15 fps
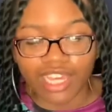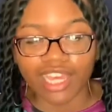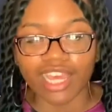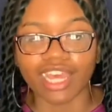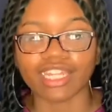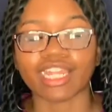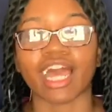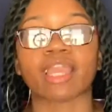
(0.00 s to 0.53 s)

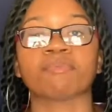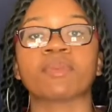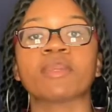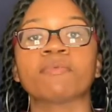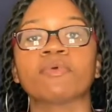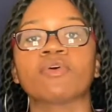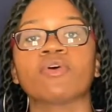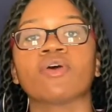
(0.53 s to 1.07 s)
like
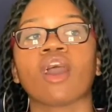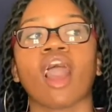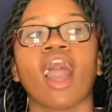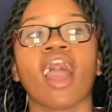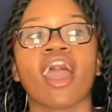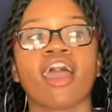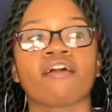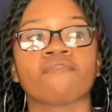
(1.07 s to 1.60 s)
people
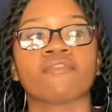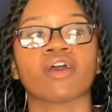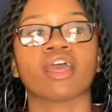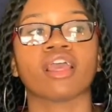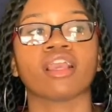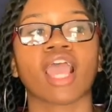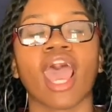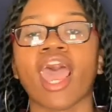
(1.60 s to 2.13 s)
i have
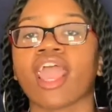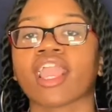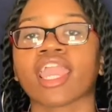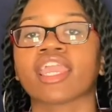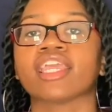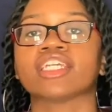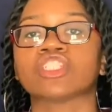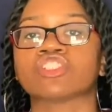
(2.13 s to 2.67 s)
i
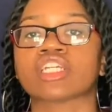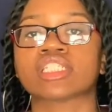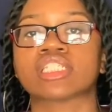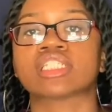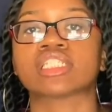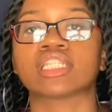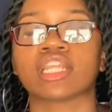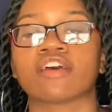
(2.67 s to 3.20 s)
can't stress
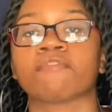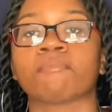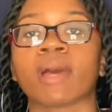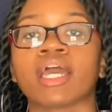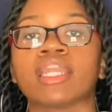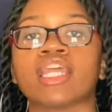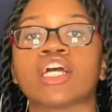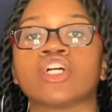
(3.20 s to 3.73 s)
this enough my
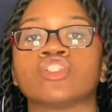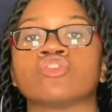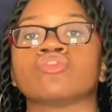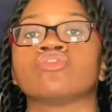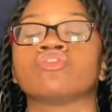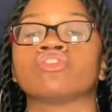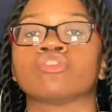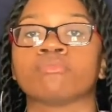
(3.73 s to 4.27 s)
nails
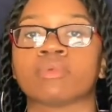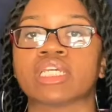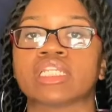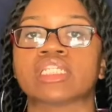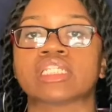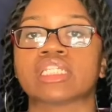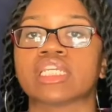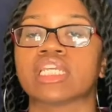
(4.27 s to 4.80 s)
grew
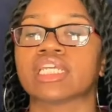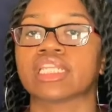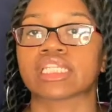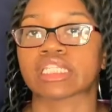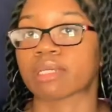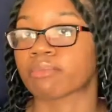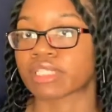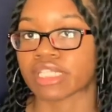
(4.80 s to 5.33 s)
tremendously in the
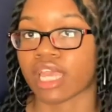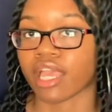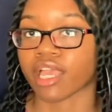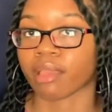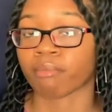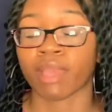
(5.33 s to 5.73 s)
summertime